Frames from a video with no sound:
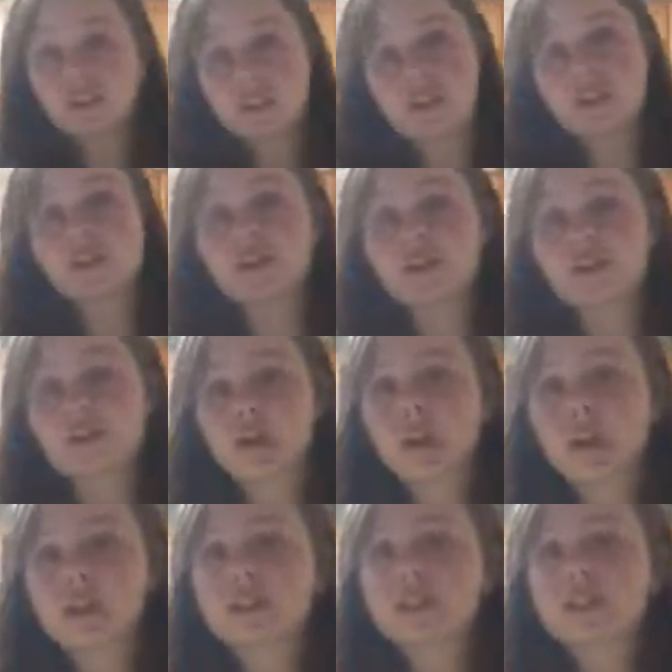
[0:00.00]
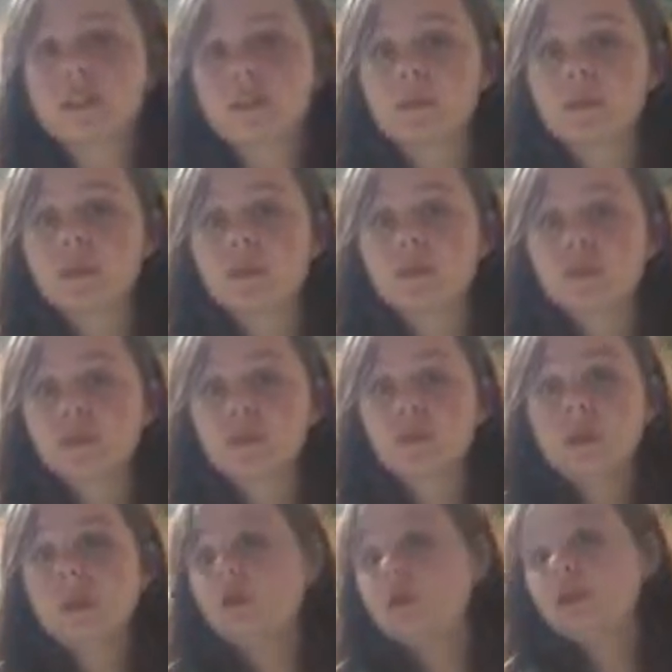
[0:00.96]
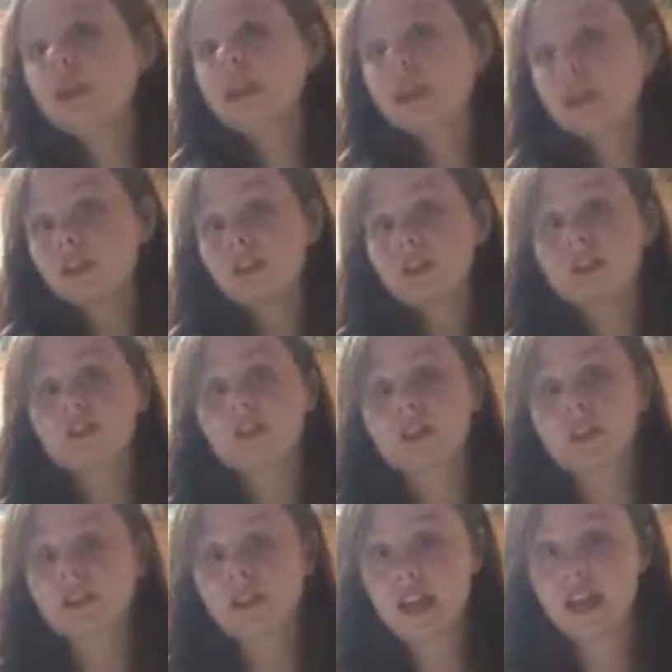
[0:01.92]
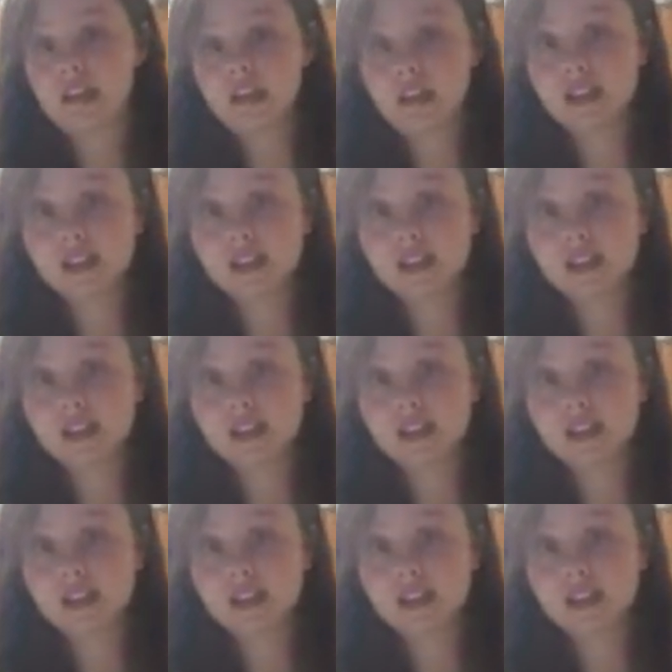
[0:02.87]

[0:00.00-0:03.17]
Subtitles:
the template strand is similar to me reading through the entire